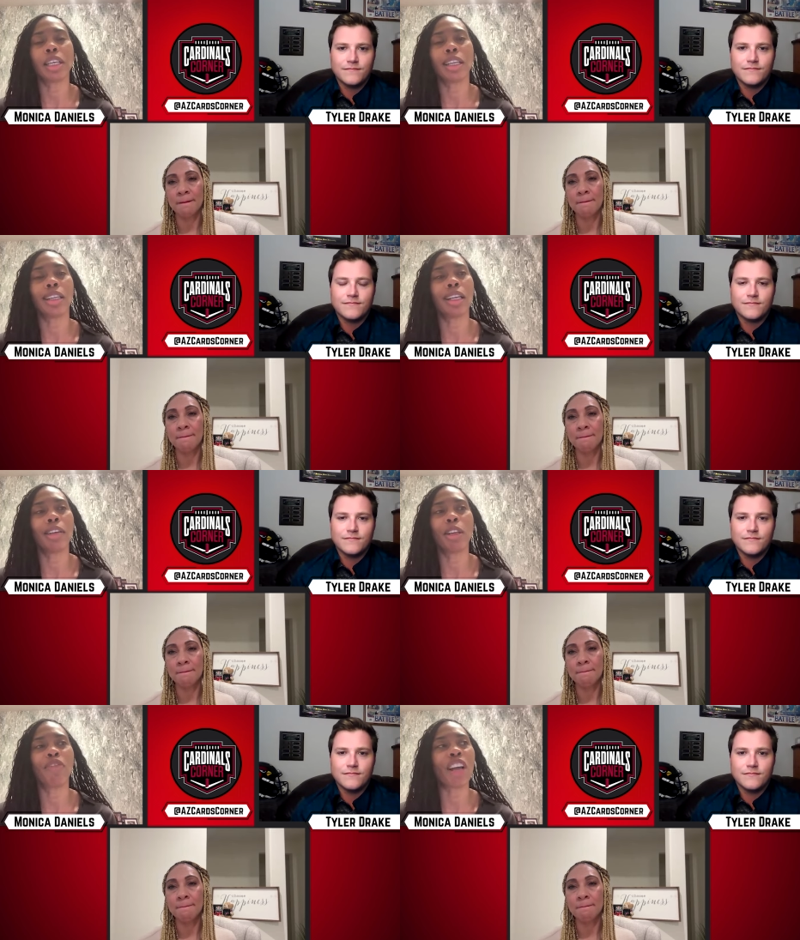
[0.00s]
Speaker 1: a, uh,
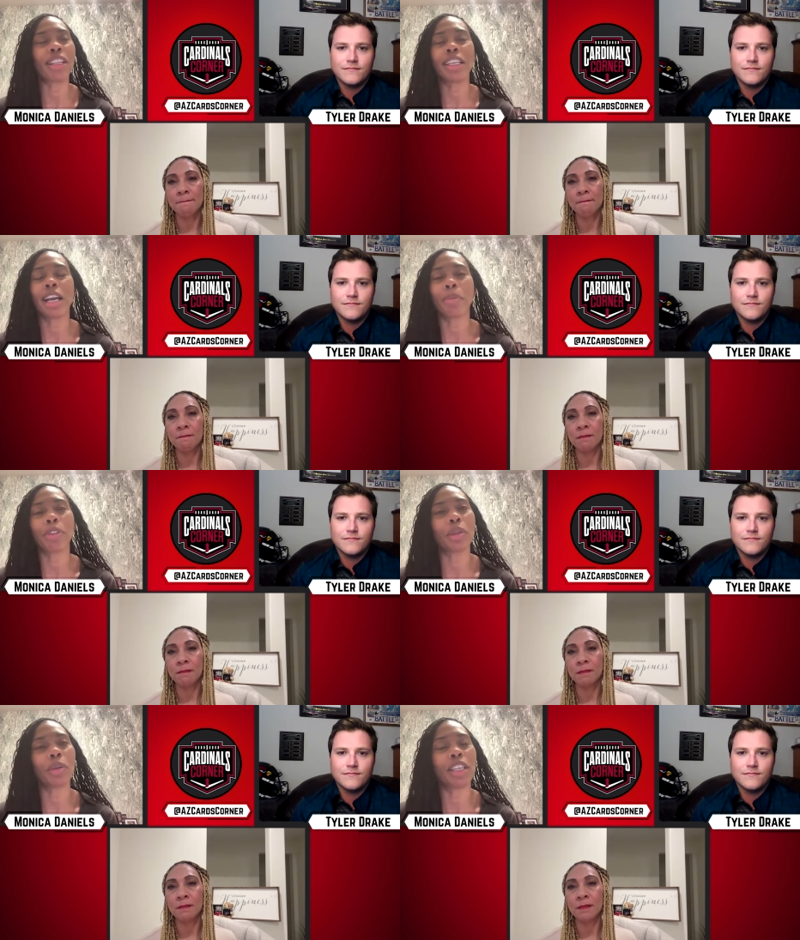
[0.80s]
finally an
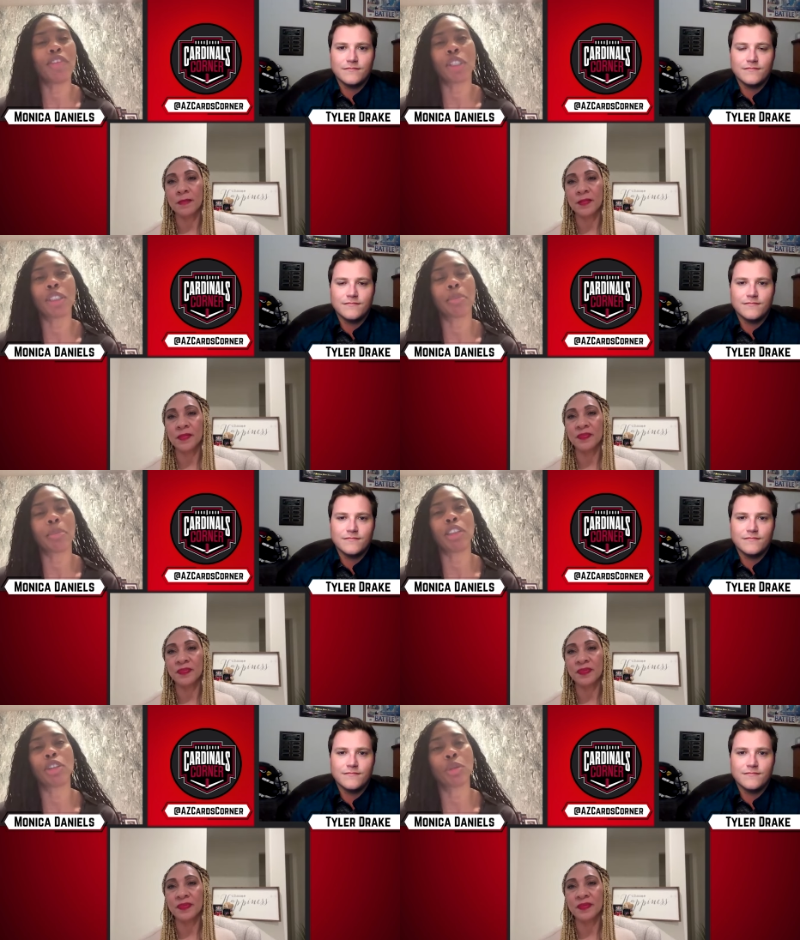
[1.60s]
opportunity for us to
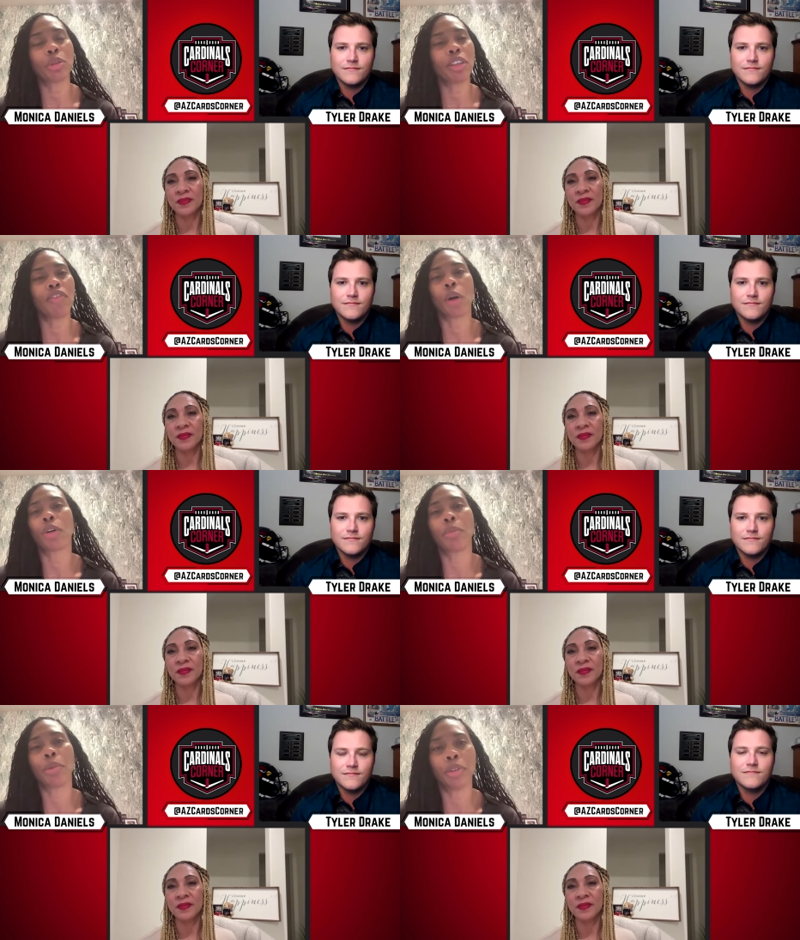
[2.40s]
be truly
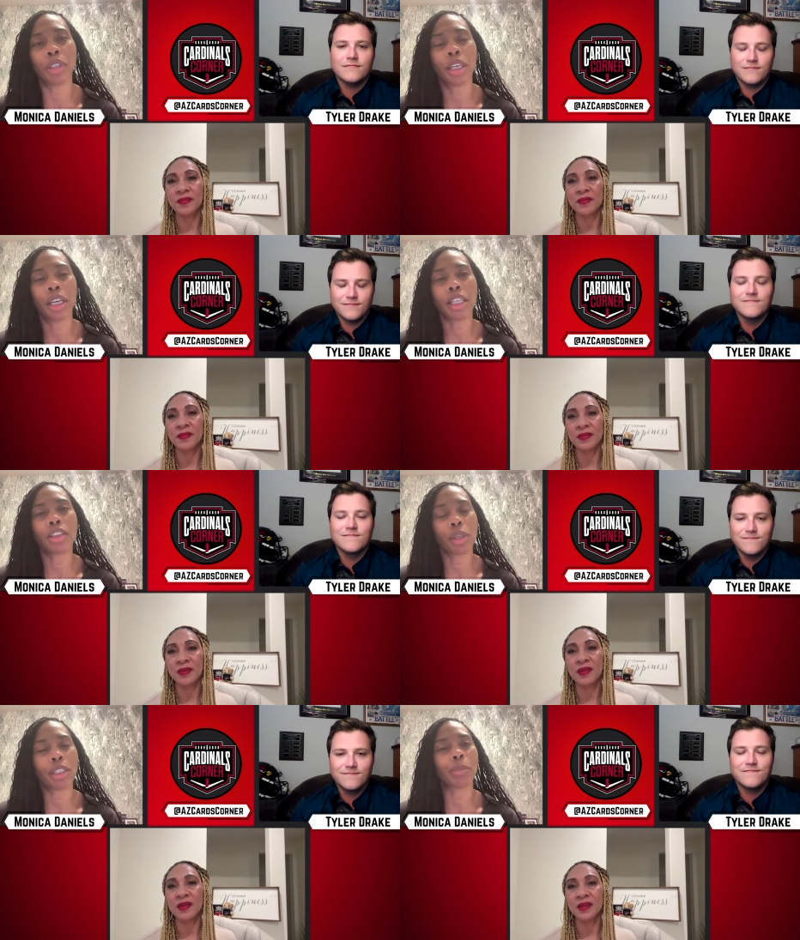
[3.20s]
vulnerable and
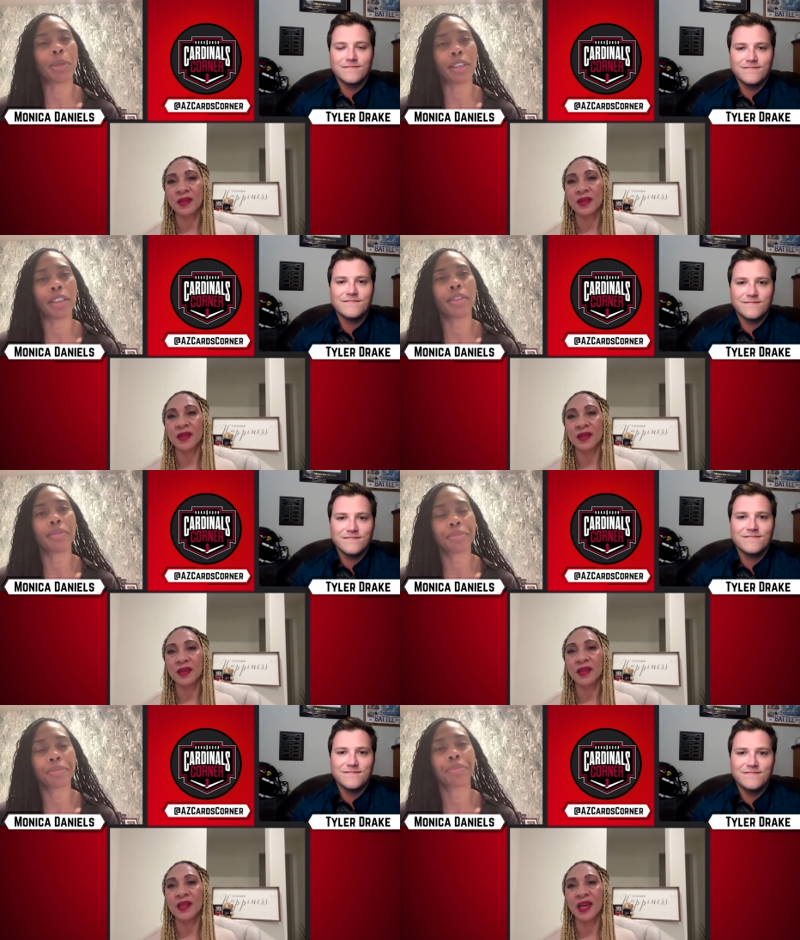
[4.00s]
transparent.
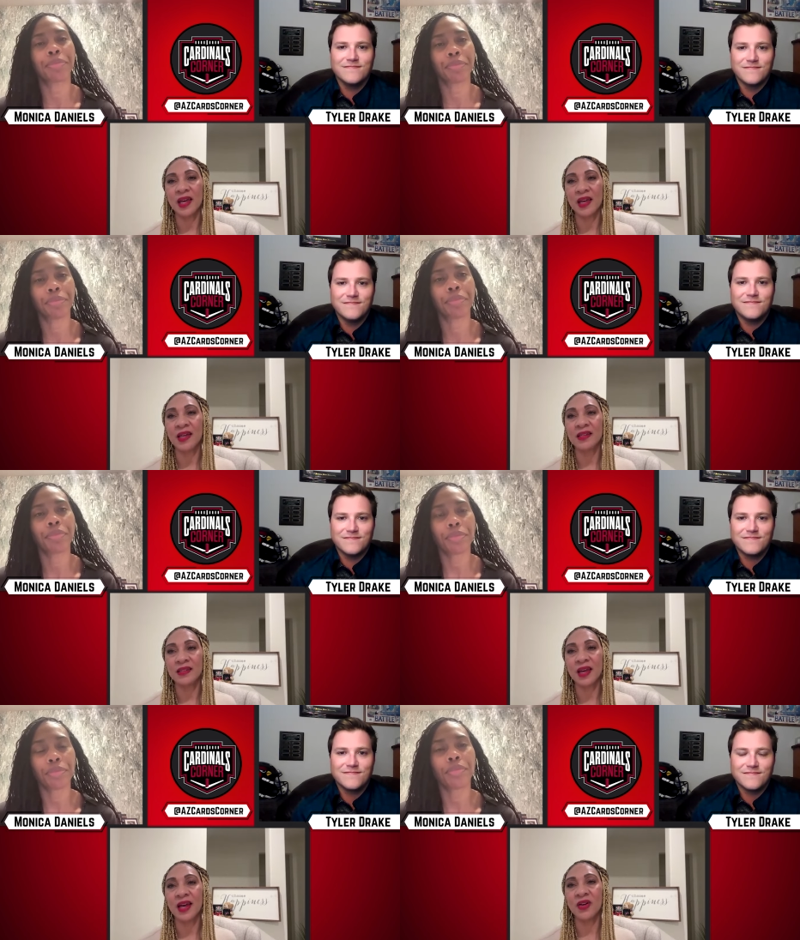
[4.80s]
Speaker 2: Yes,
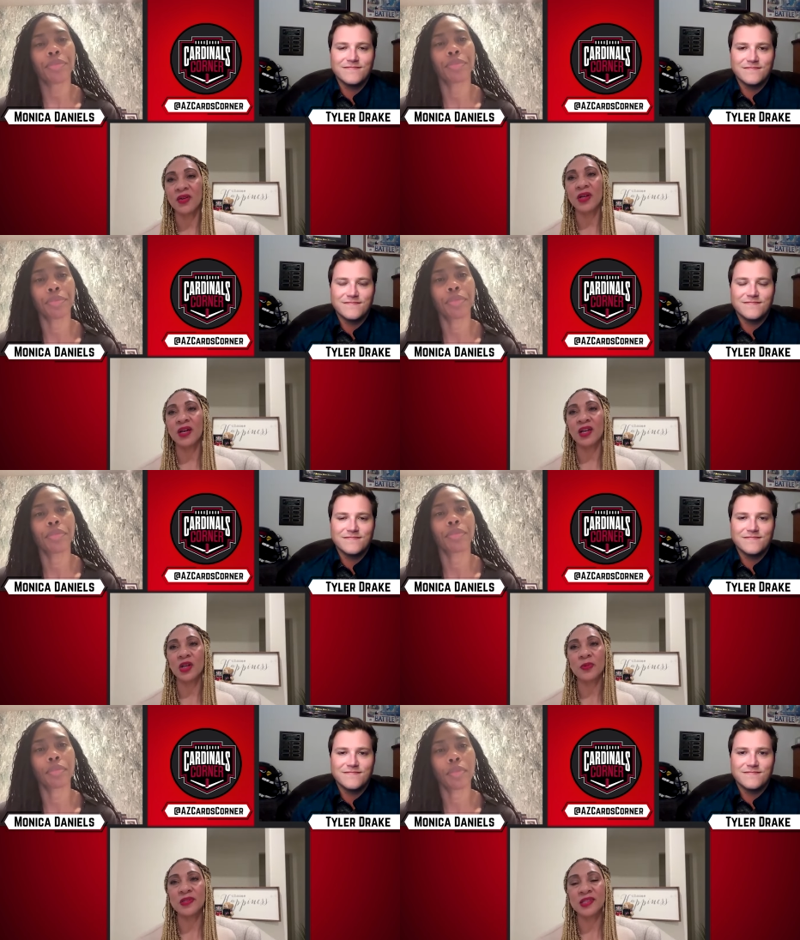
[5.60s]
I agree
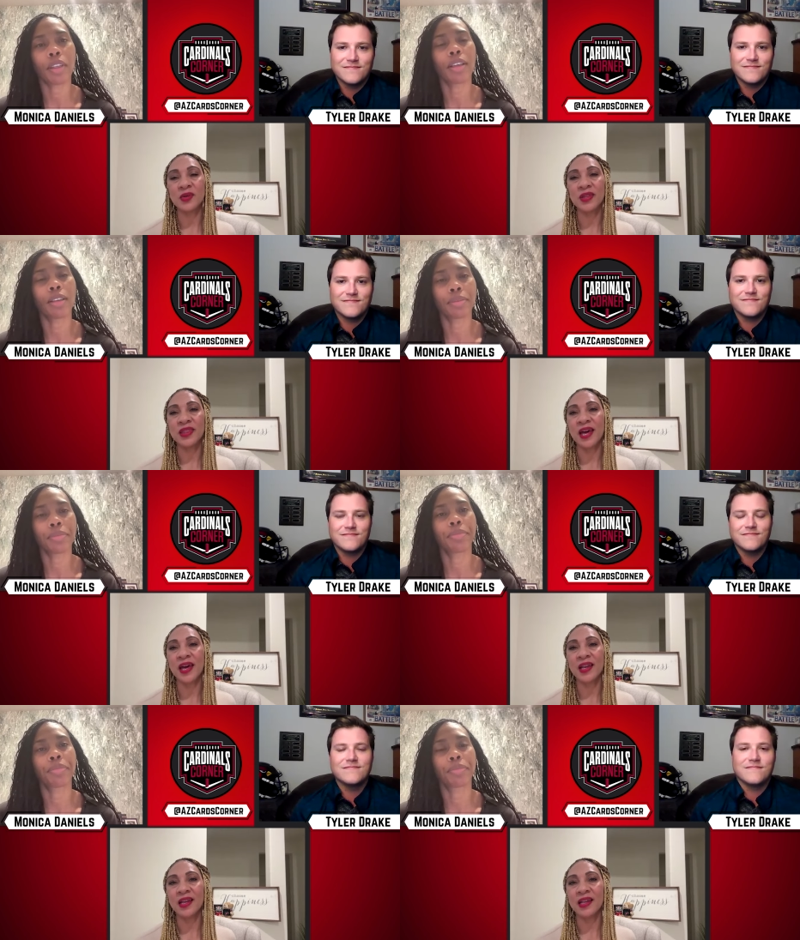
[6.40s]
100% with
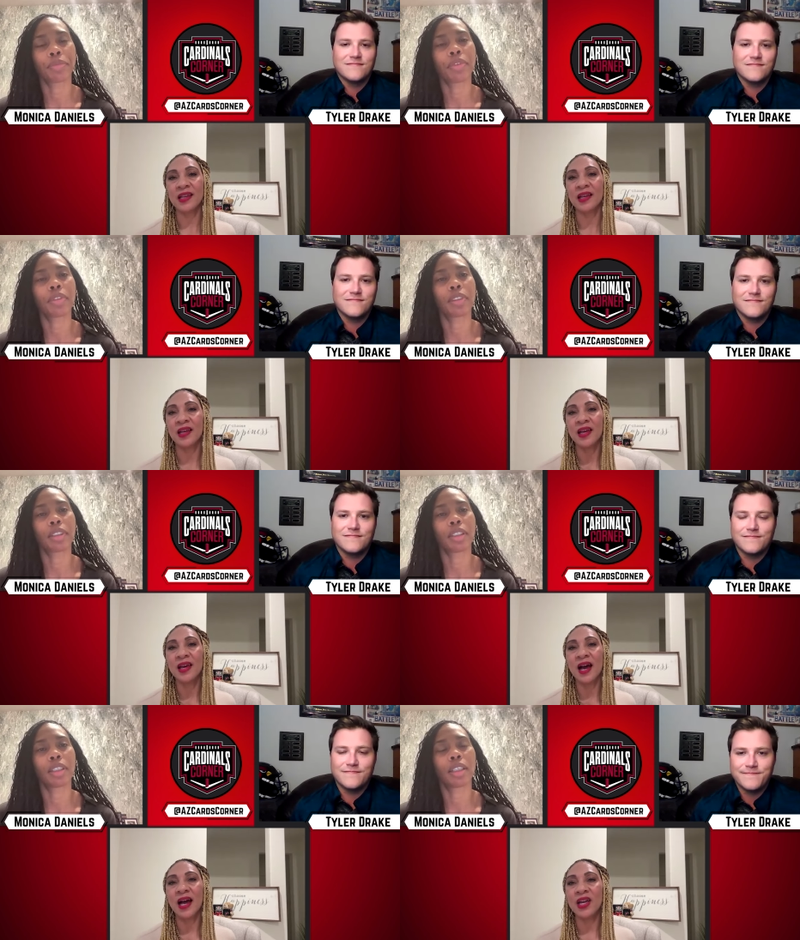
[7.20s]
that. And
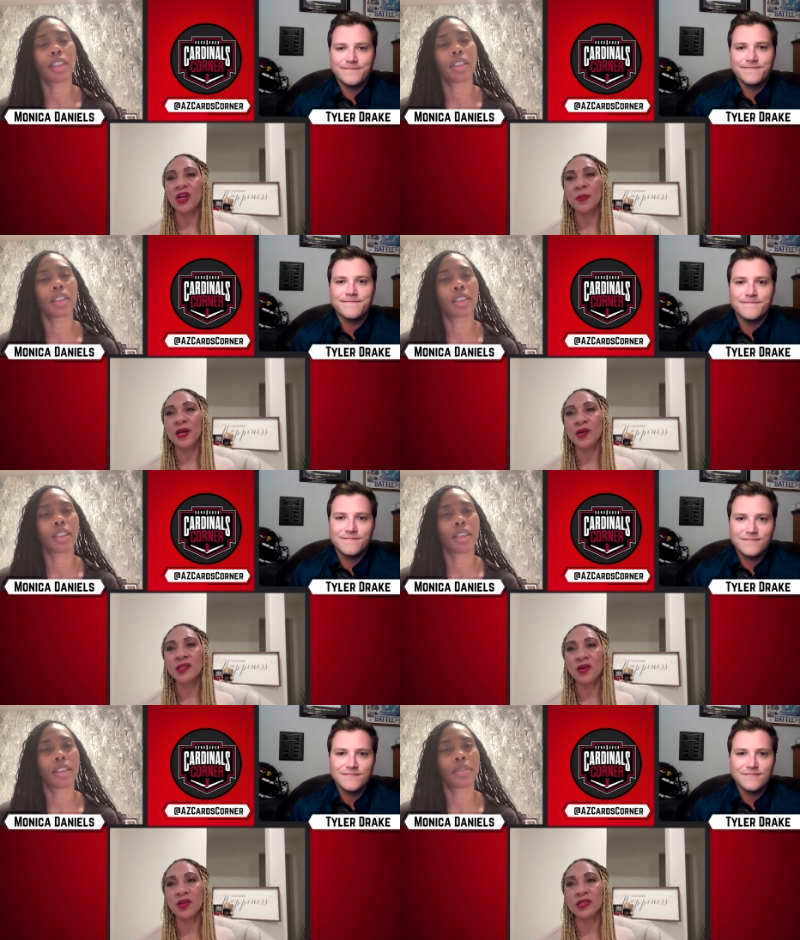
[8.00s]
I hear
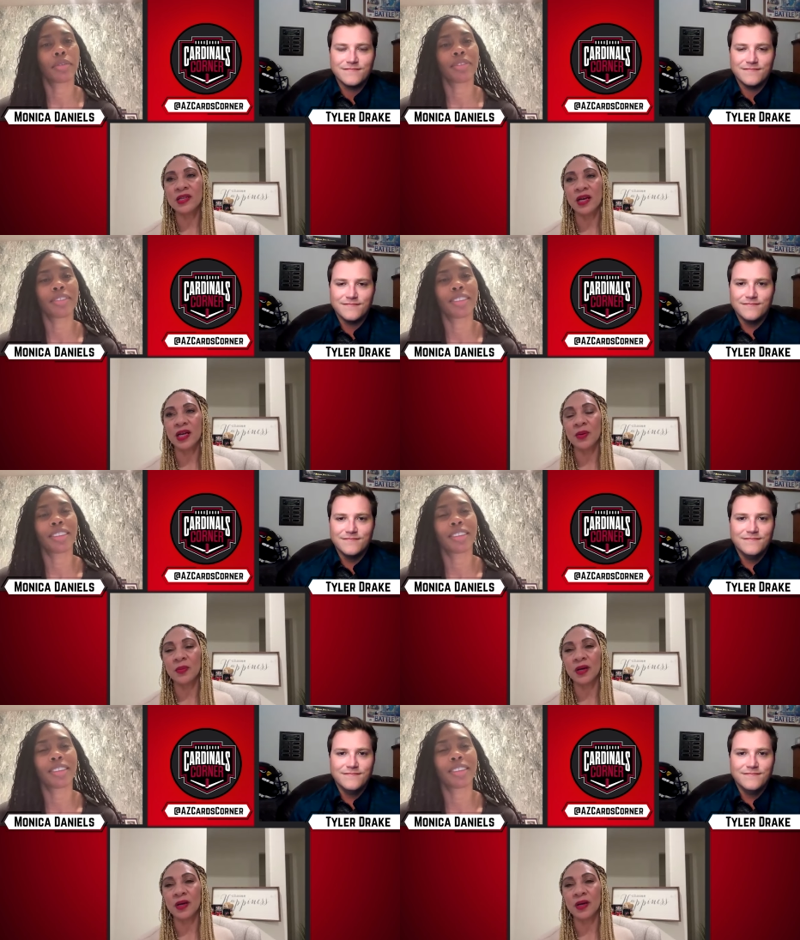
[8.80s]
parents all the time,